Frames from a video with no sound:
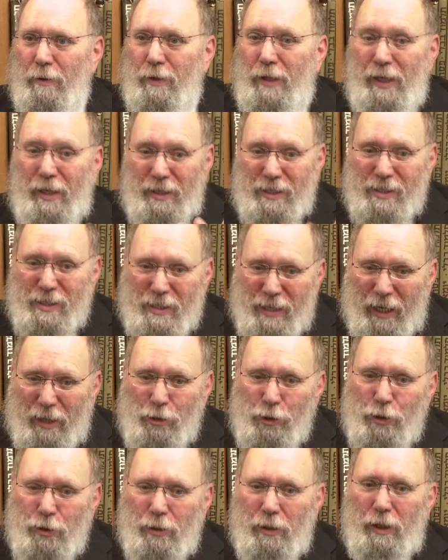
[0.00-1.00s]
The
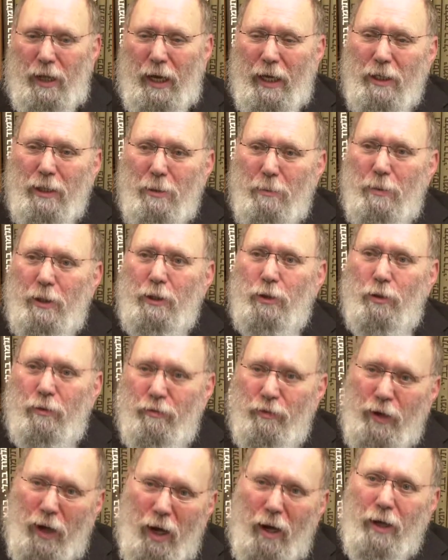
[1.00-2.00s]
essential element
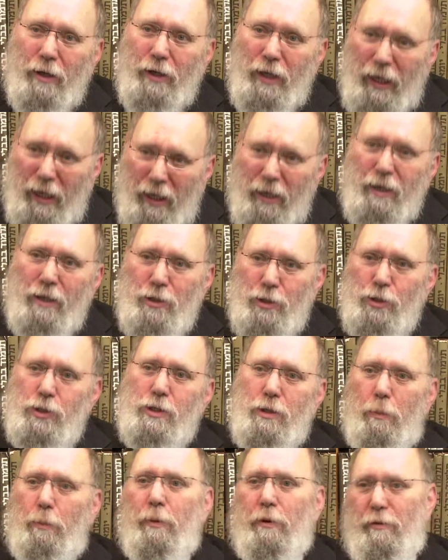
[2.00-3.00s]
of God
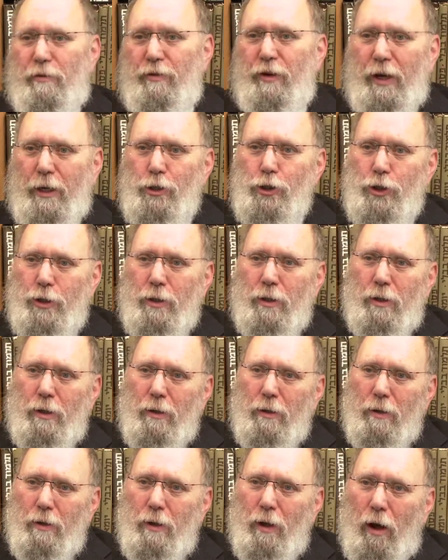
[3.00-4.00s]
is the perfection
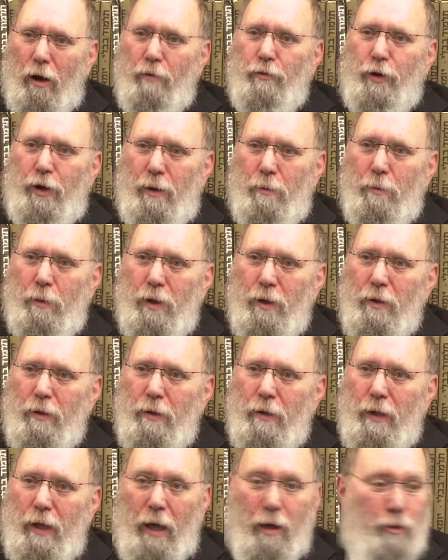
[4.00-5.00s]
of Him.
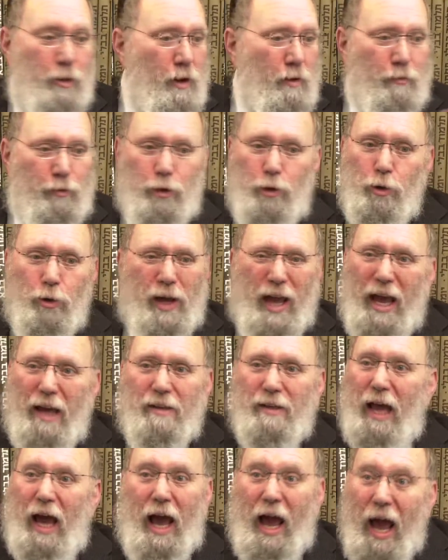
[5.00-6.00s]
And therefore you
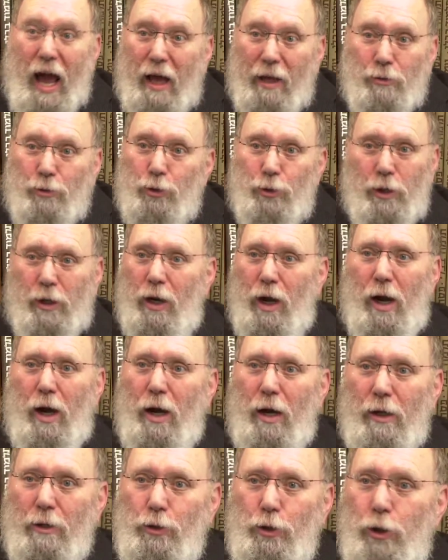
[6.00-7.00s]
can't add to
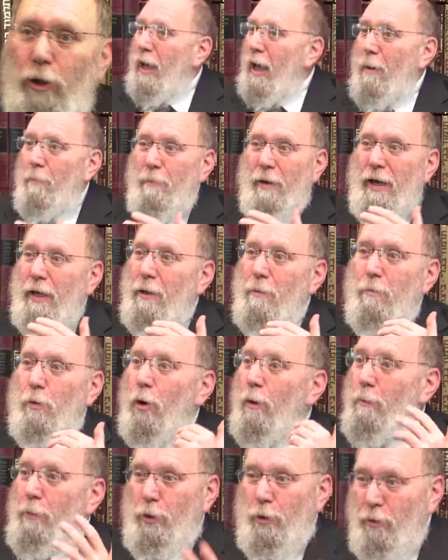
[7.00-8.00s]
God. You can't make Him
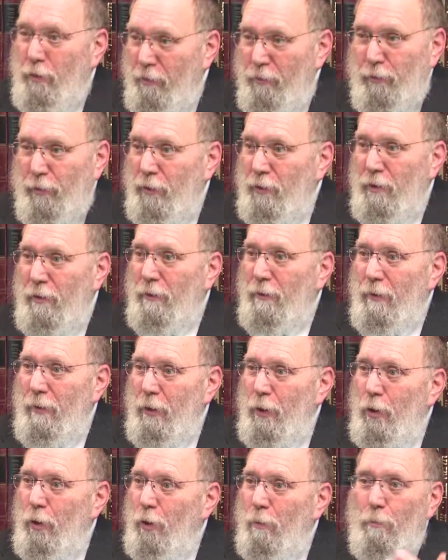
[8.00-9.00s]
more beautiful,
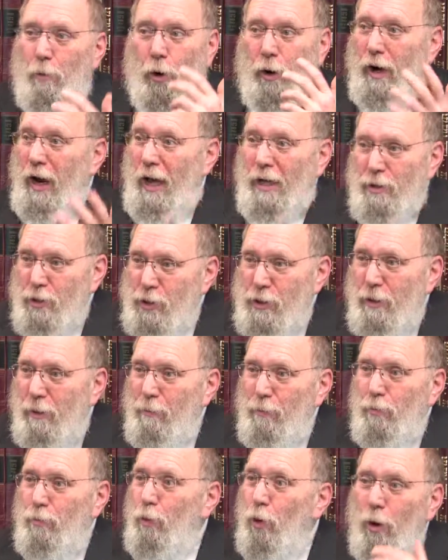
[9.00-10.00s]
more
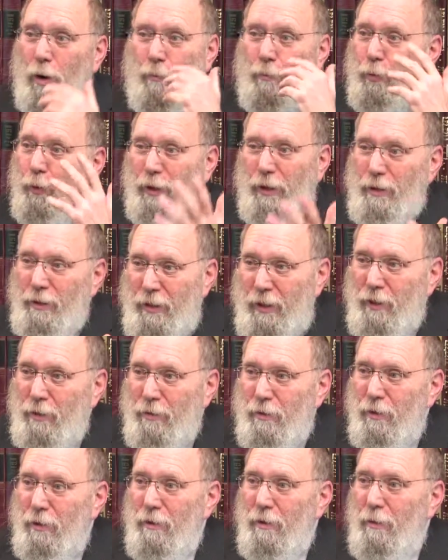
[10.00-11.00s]
handsome, more
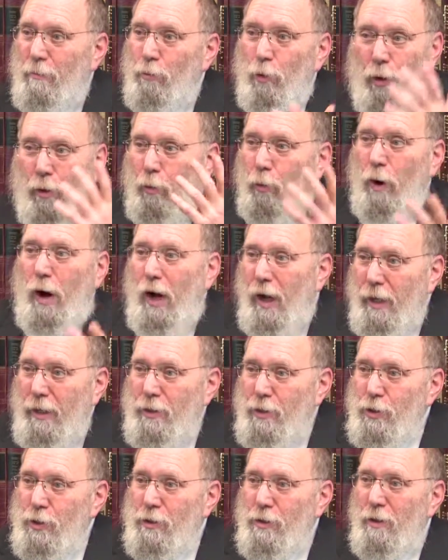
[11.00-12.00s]
brilliant, more
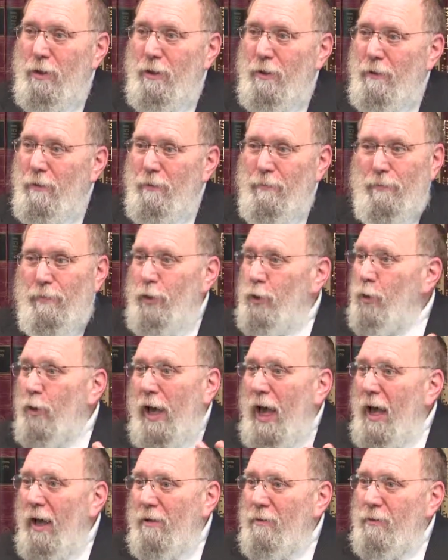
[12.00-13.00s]
wise. You
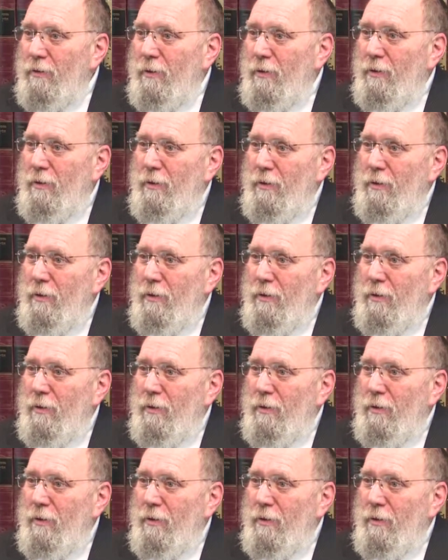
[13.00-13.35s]
can't.